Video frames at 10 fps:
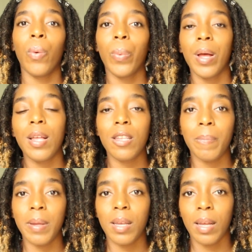was
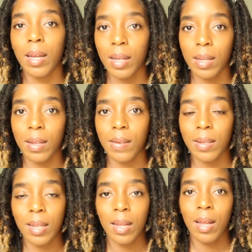
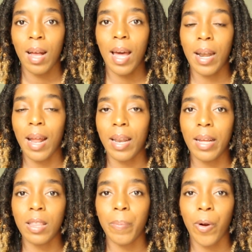because I did not
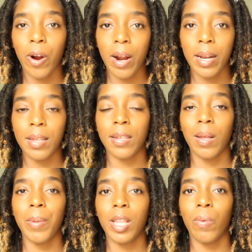like the parting.
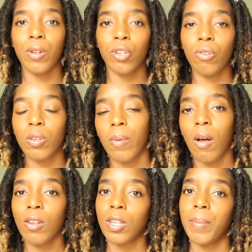Some of them were too
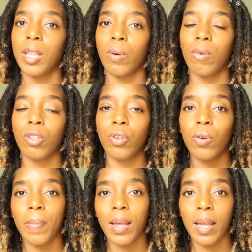small, some of them were
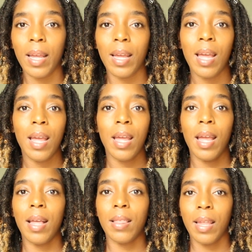too big,
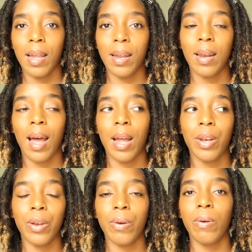and then I
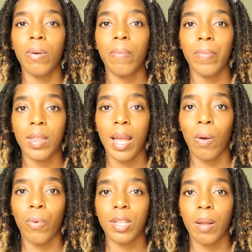knew
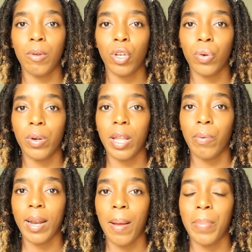that once they matured, they
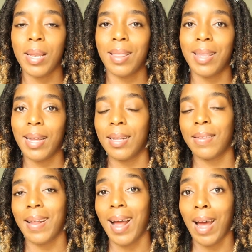would not be the
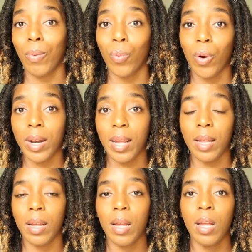thickness that I
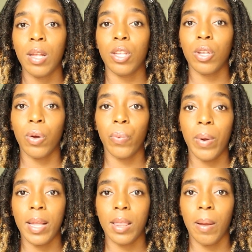wanted. So
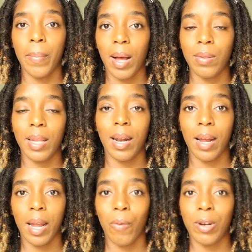with the amount that
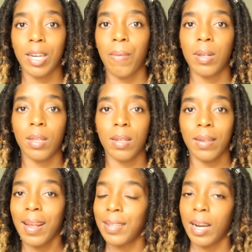I have, which I was
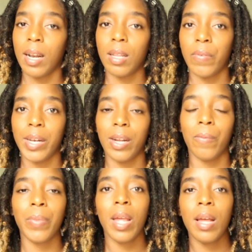discussing in another
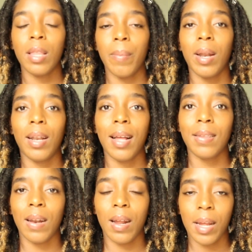video, the amount of
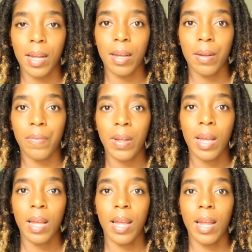locks that I have
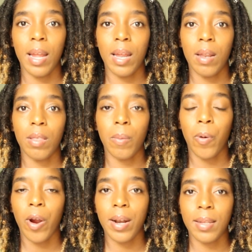and the
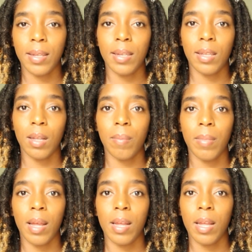parting
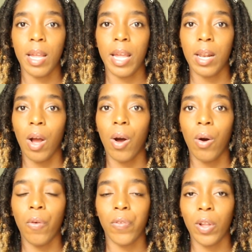system, it
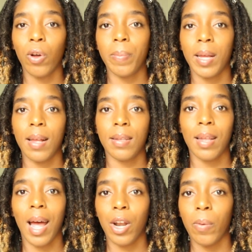all flowed because
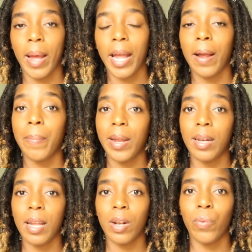I know my hair better
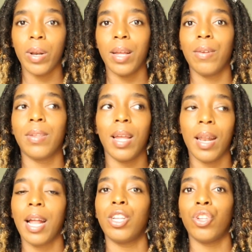than anyone else,
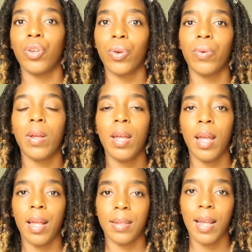and I just knew
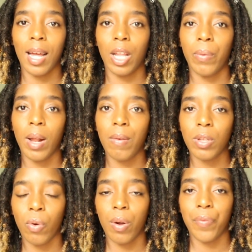exactly what I was
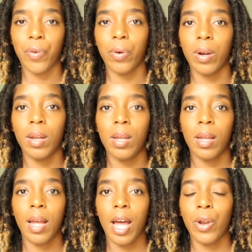going for.
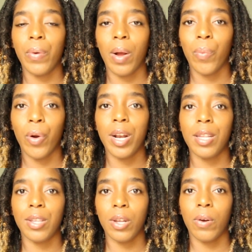I knew what I wanted, so